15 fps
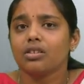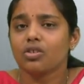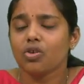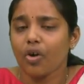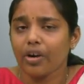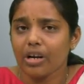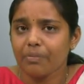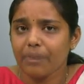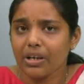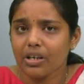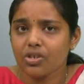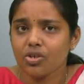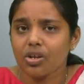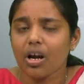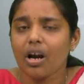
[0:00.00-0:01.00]
Korean
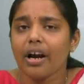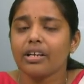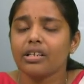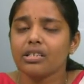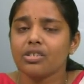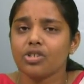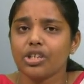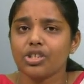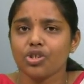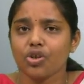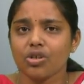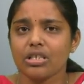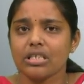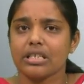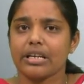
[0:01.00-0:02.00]
peninsula it is it
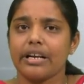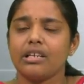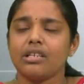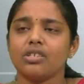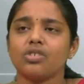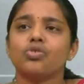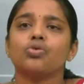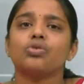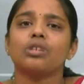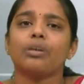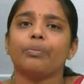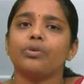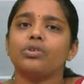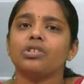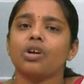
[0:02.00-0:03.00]
shows its readiness to
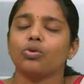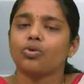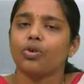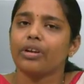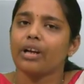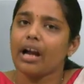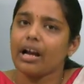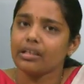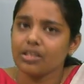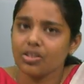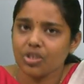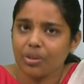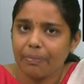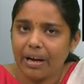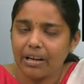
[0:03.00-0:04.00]
support South Korea and
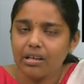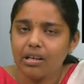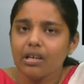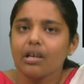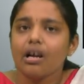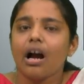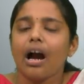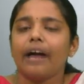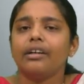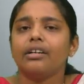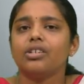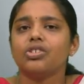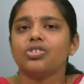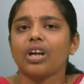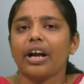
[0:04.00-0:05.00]
Japan and
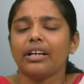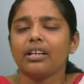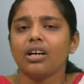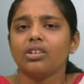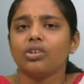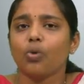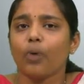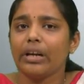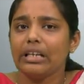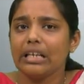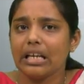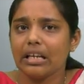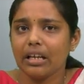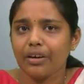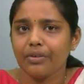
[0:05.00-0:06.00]
uh, China the only
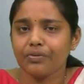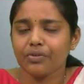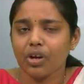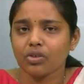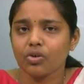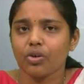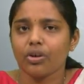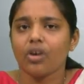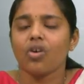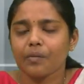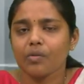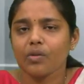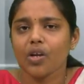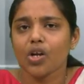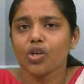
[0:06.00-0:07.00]
ally of North Korea
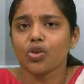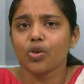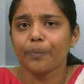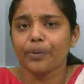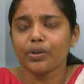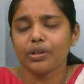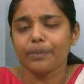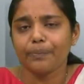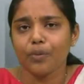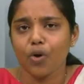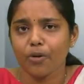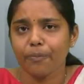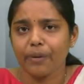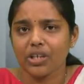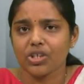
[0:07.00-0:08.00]
to put the
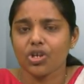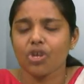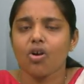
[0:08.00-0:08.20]
more pressure